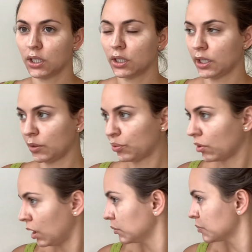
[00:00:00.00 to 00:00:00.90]
like
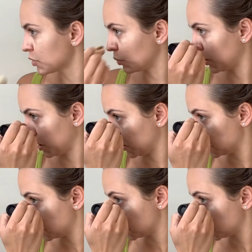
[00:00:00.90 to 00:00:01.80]
problems with it.
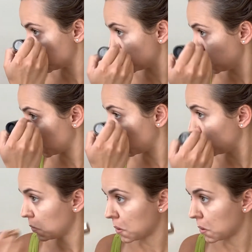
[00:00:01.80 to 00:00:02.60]
So